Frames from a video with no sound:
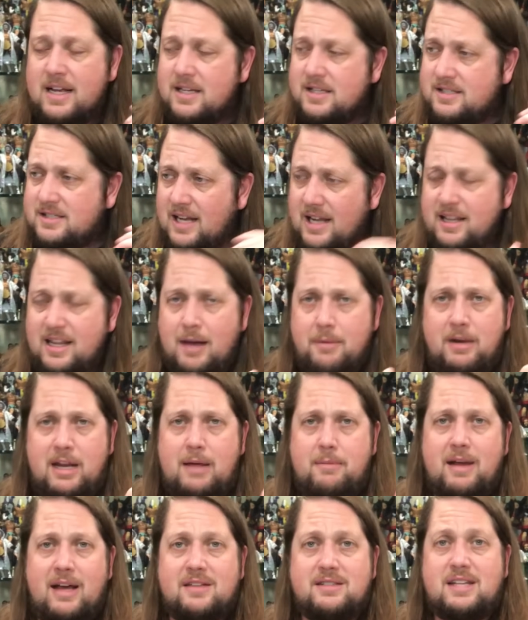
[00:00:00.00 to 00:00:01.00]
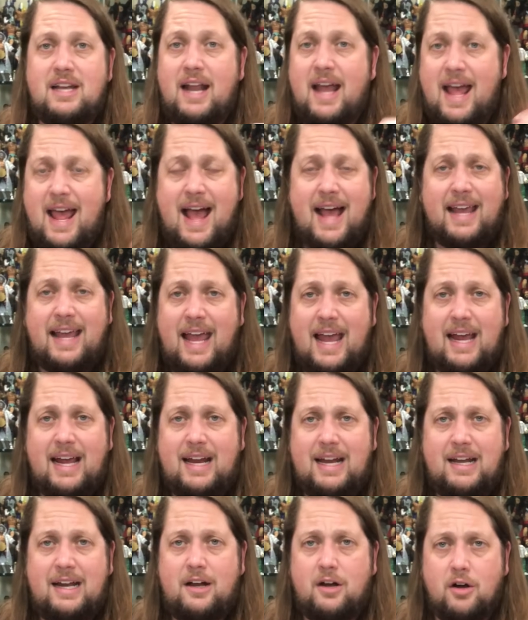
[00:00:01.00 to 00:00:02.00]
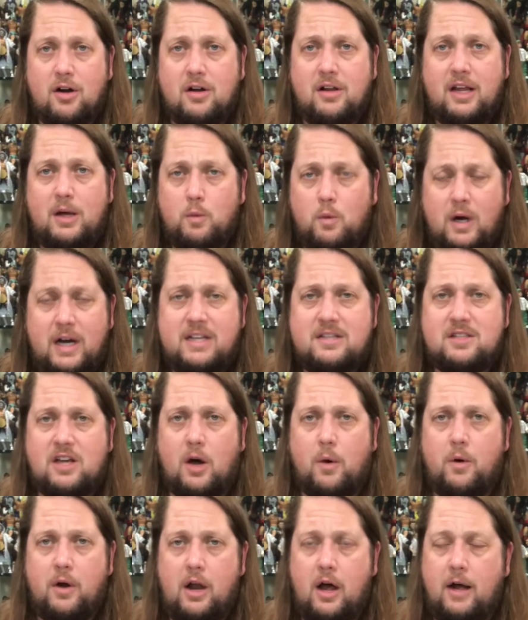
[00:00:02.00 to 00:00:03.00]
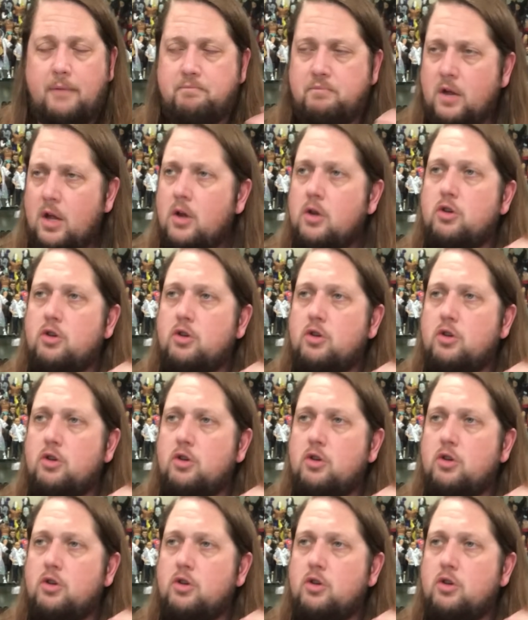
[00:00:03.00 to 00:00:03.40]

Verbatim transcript: Send them an email, said, hey, I can't get in early. What is going on?